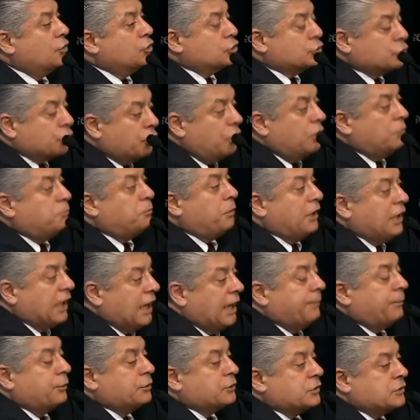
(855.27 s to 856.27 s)
Should it be
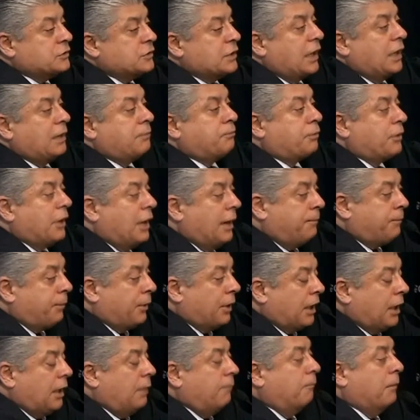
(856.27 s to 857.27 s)
able to take
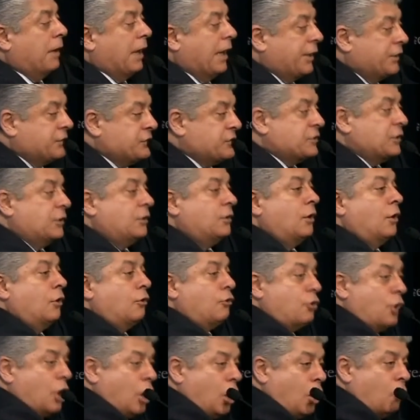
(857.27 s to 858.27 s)
property? Madison,
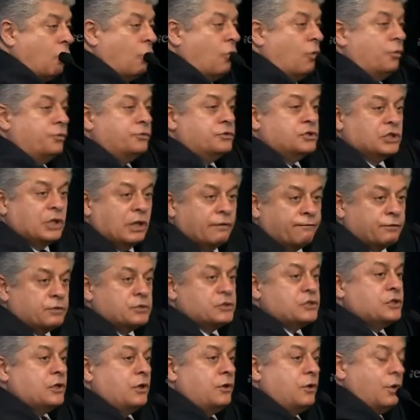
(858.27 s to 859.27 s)
no.
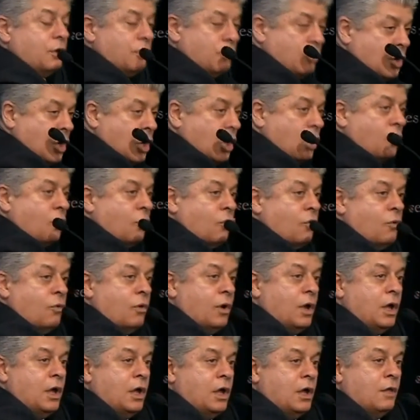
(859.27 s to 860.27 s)
Jefferson,
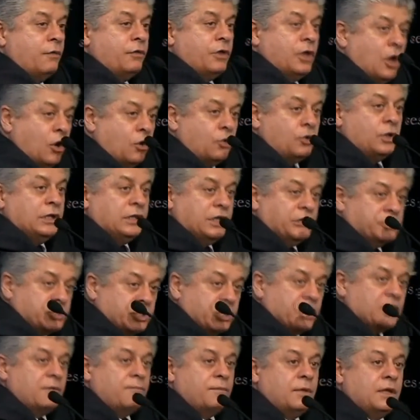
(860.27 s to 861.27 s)
no. The only
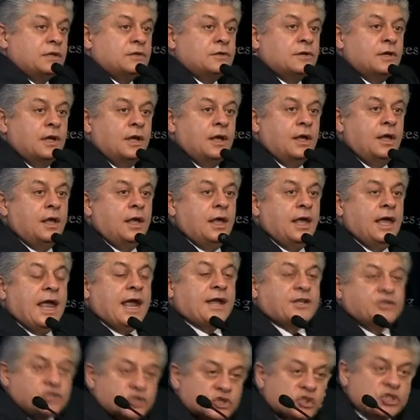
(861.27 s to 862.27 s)
legitimate
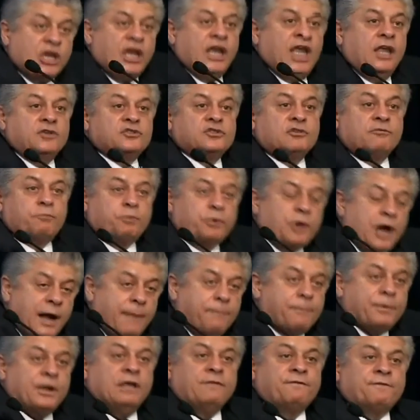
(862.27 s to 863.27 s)
exchange of
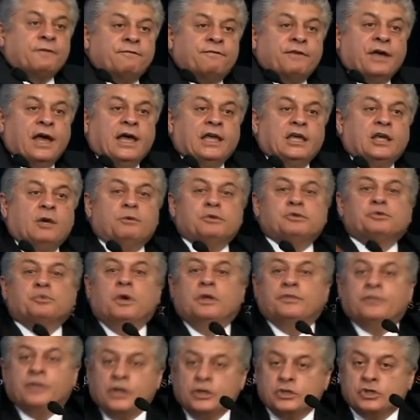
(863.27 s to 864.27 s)
property for value is
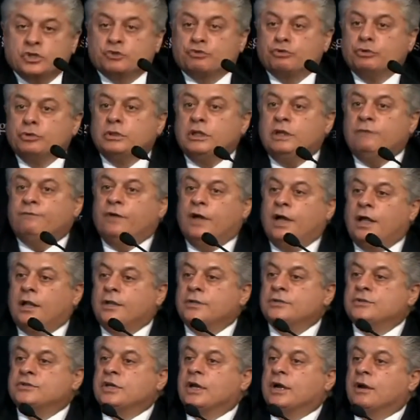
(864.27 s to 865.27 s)
one that is truly
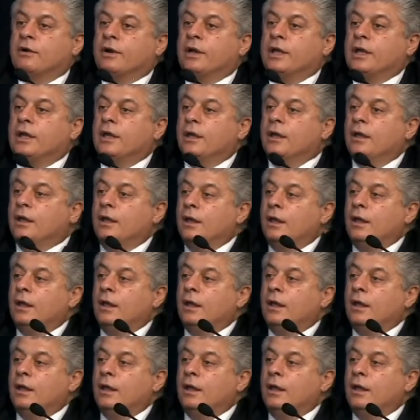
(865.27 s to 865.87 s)
voluntary.